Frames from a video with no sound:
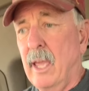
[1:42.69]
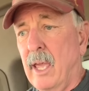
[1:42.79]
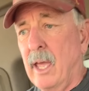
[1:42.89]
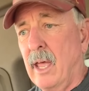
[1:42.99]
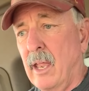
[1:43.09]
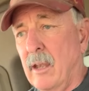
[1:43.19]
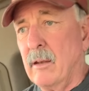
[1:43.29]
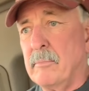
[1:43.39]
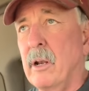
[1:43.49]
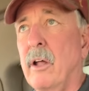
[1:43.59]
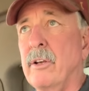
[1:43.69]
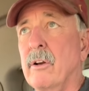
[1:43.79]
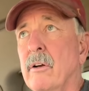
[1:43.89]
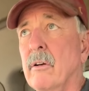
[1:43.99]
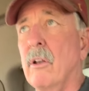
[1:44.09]
And, but on
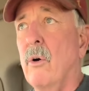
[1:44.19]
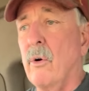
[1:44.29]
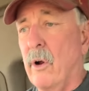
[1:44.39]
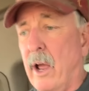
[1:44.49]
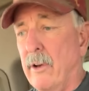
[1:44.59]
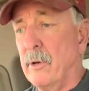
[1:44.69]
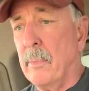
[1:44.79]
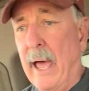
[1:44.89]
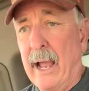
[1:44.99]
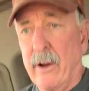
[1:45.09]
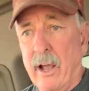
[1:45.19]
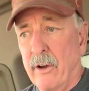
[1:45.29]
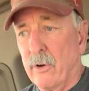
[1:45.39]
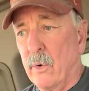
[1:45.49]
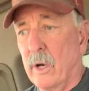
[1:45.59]
your low ground, your black
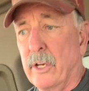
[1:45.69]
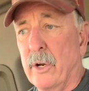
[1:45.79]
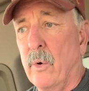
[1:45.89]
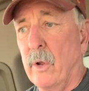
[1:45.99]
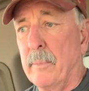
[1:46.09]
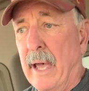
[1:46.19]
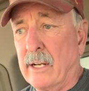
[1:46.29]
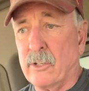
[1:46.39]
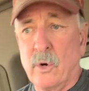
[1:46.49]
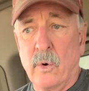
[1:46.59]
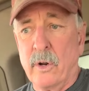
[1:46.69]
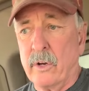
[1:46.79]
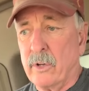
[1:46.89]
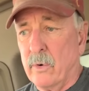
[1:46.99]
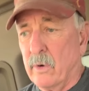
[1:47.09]
ground, or where you're going back to corn
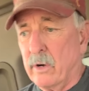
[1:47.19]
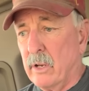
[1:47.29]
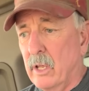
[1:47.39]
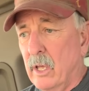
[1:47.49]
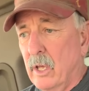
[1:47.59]
on corn,